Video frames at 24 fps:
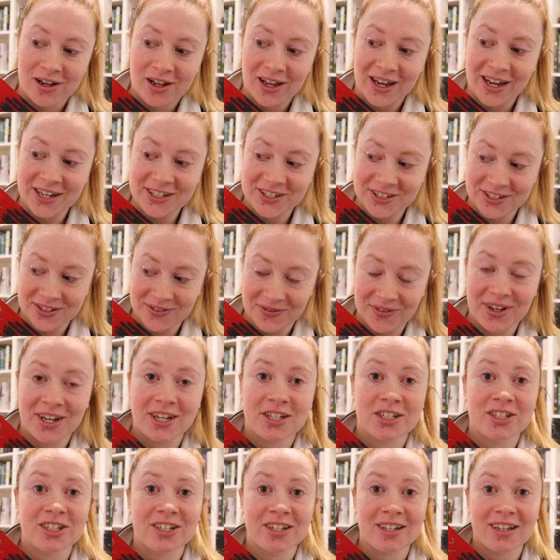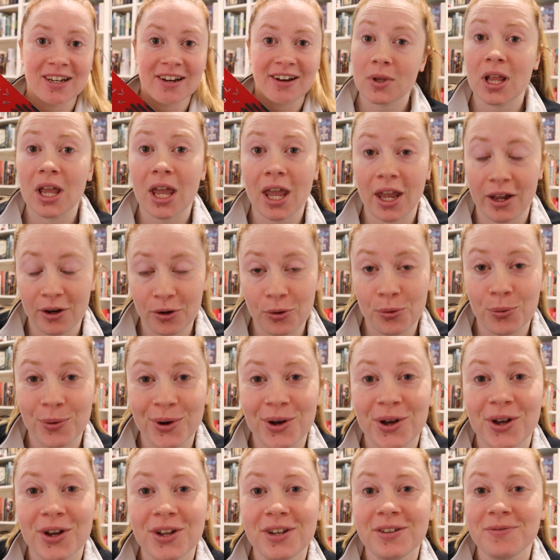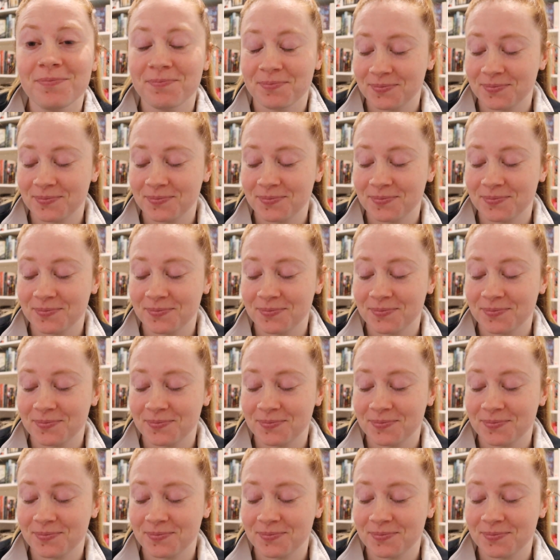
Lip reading: I just finished it. In a word,